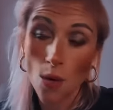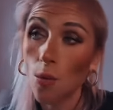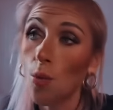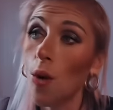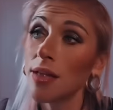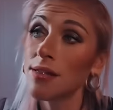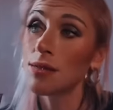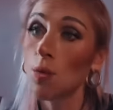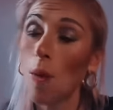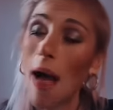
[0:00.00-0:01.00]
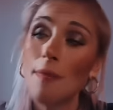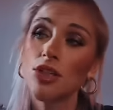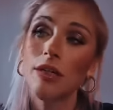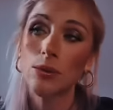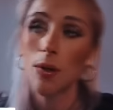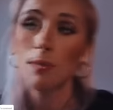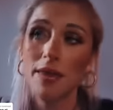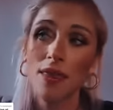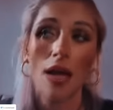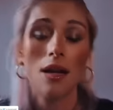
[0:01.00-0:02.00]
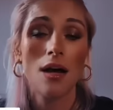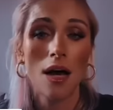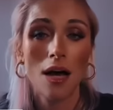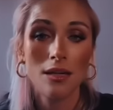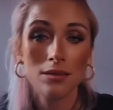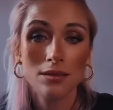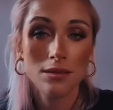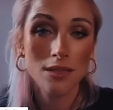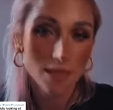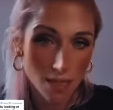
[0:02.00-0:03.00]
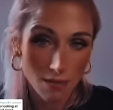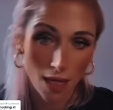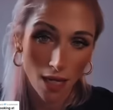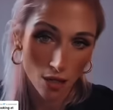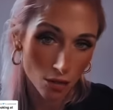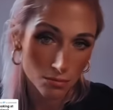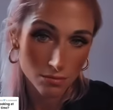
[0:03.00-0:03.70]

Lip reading: How much do you guys want to bet that they didn't make it home?